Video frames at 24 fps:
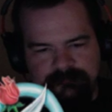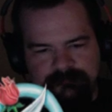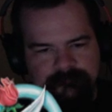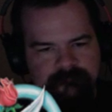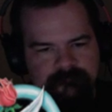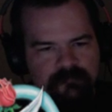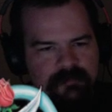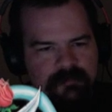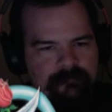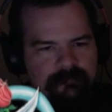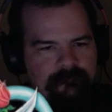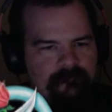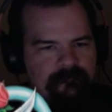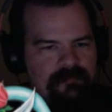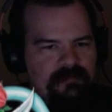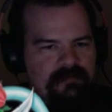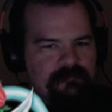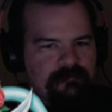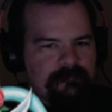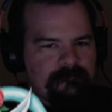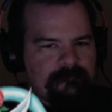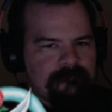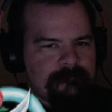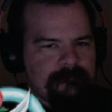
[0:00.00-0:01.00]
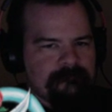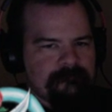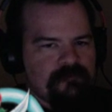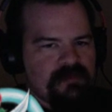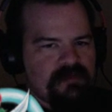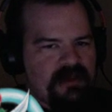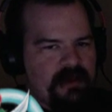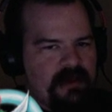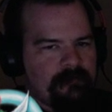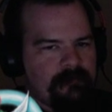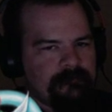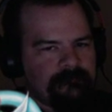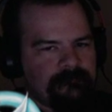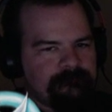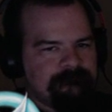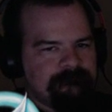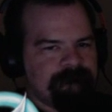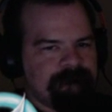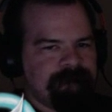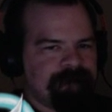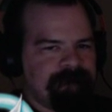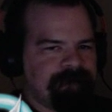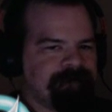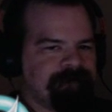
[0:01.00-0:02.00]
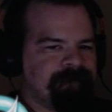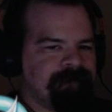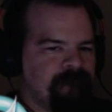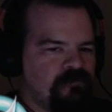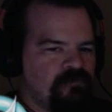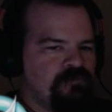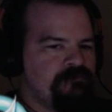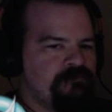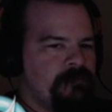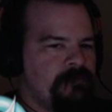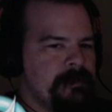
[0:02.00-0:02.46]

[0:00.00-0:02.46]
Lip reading: So, yeah, 2 known vents.